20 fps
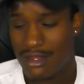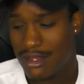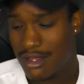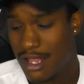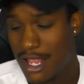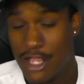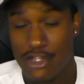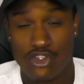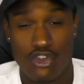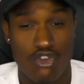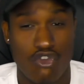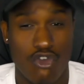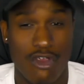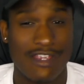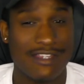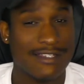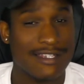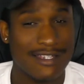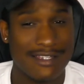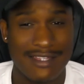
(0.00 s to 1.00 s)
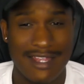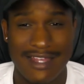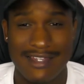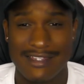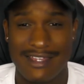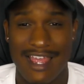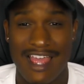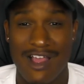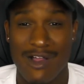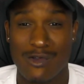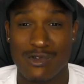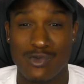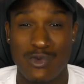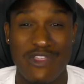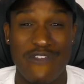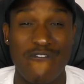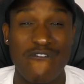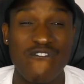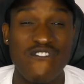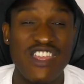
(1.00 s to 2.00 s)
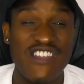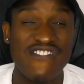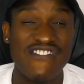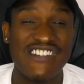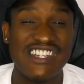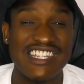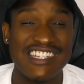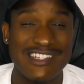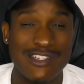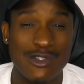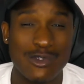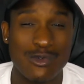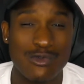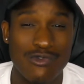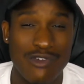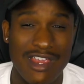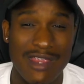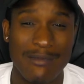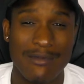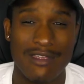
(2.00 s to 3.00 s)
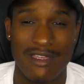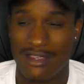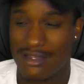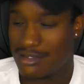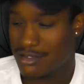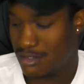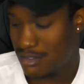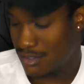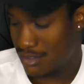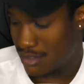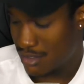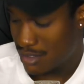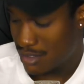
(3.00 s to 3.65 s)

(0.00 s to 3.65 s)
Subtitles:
As crazy as that sounds, with 52 rape cases.